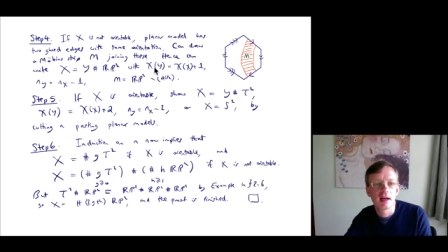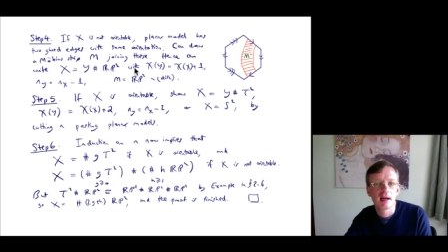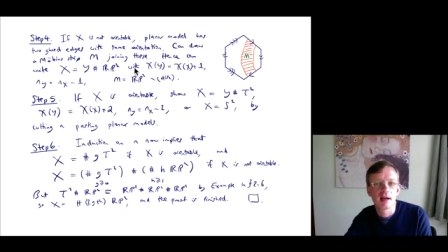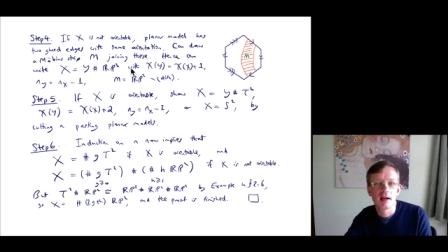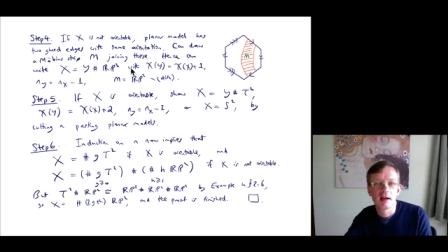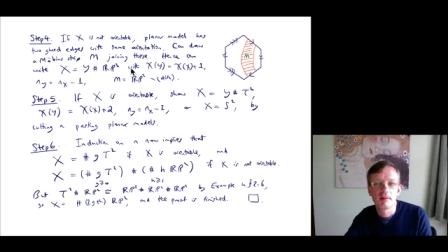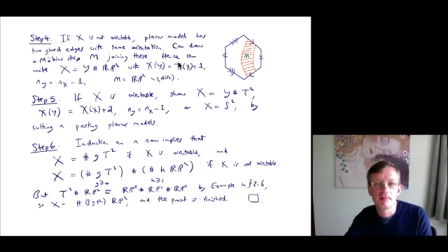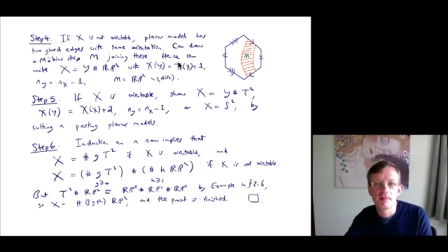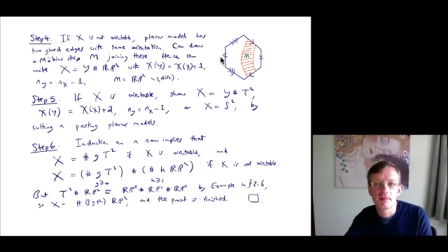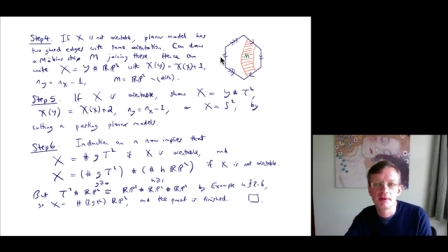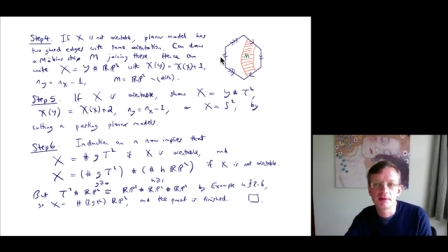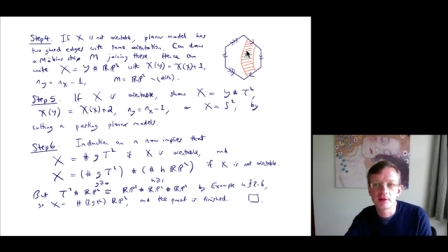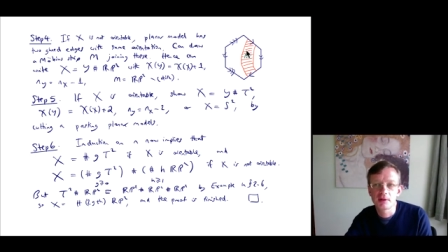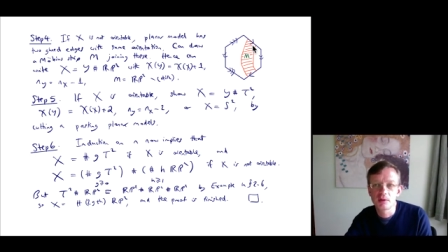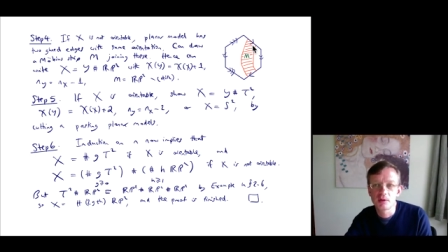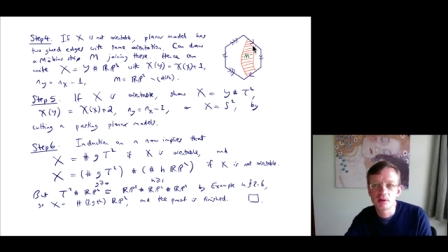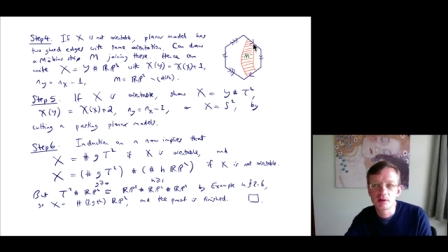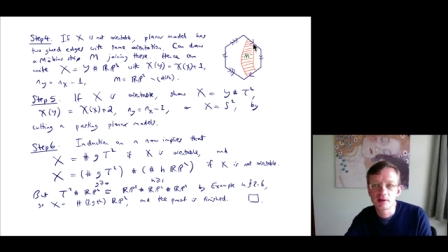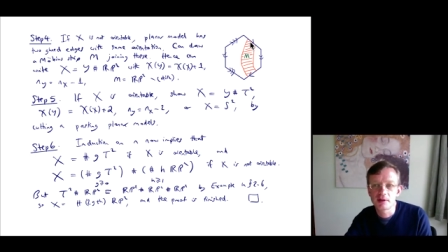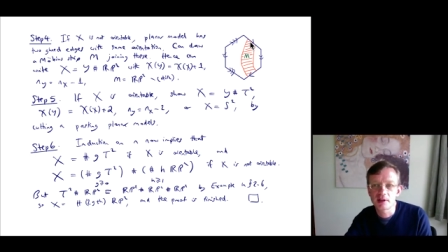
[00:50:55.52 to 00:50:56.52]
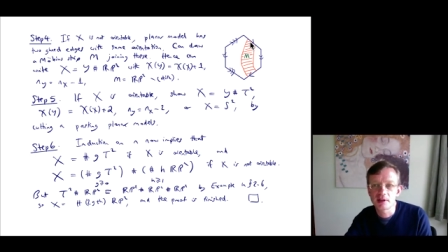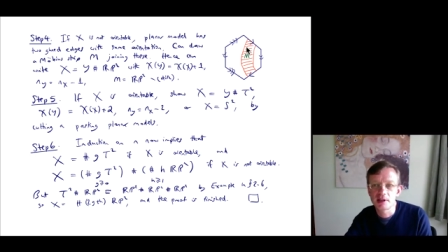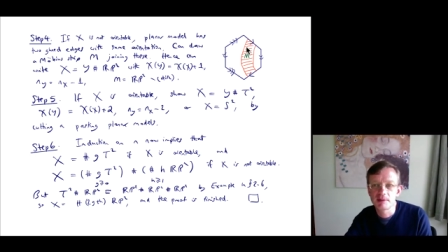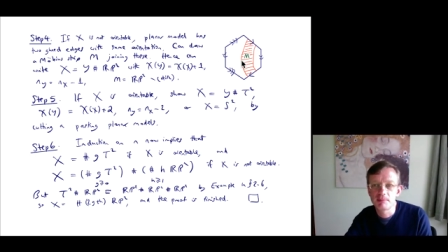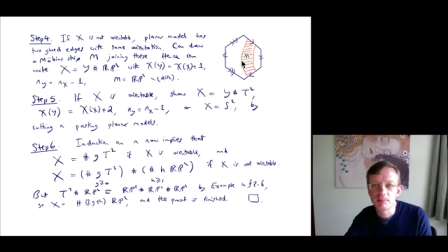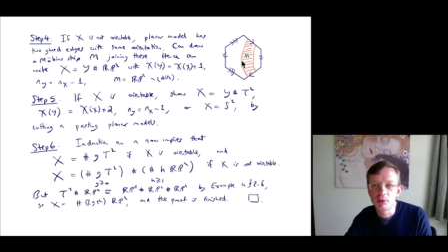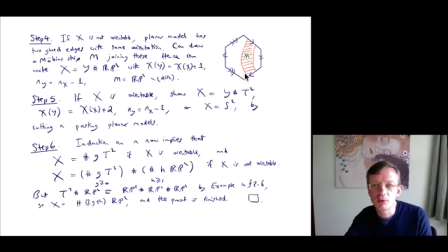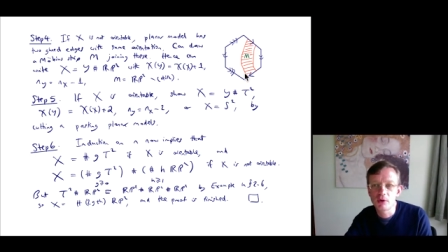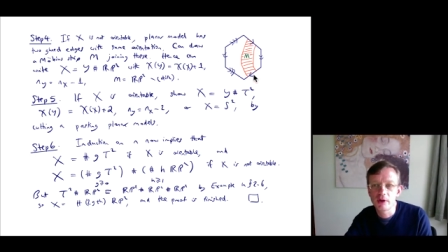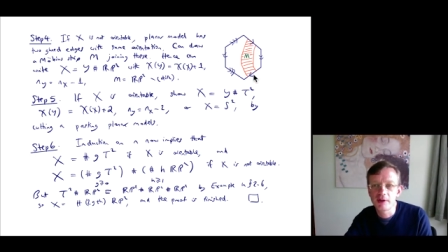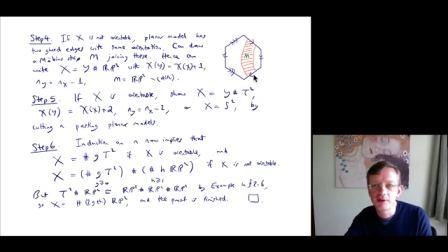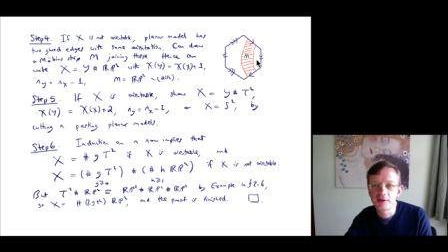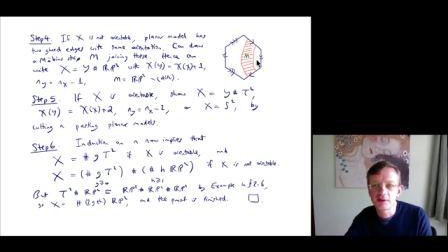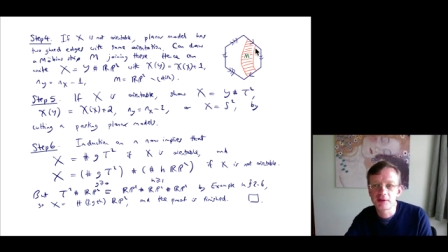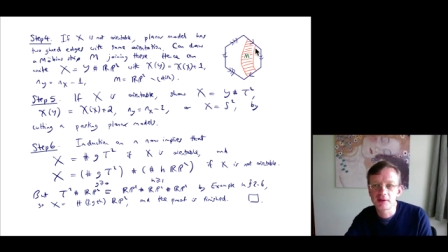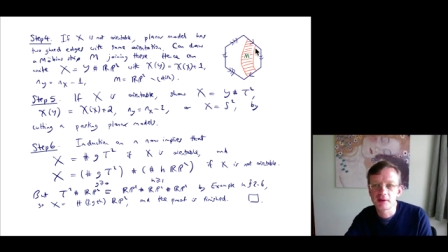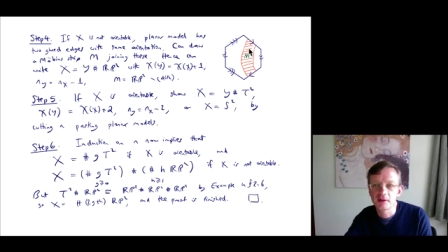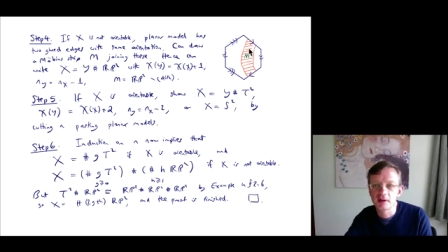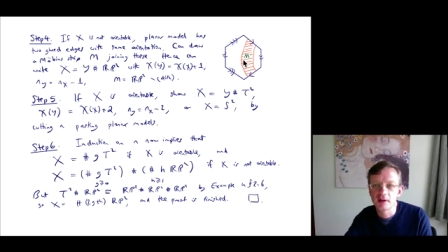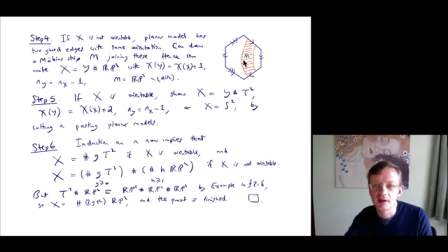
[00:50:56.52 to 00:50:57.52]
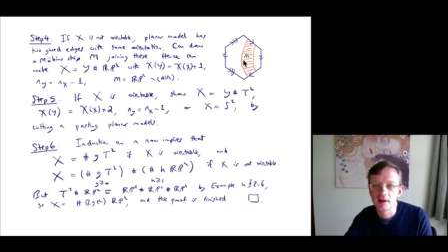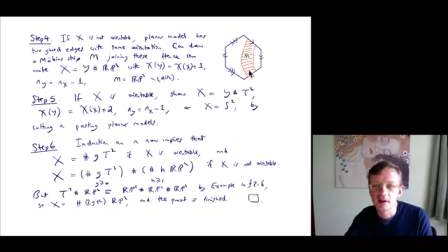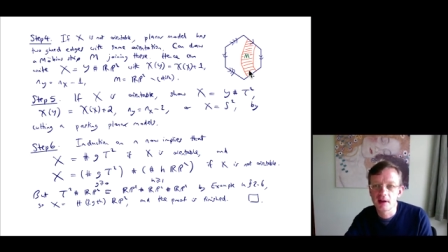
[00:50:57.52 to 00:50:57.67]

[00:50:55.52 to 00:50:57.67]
Um, so you can essentially pull this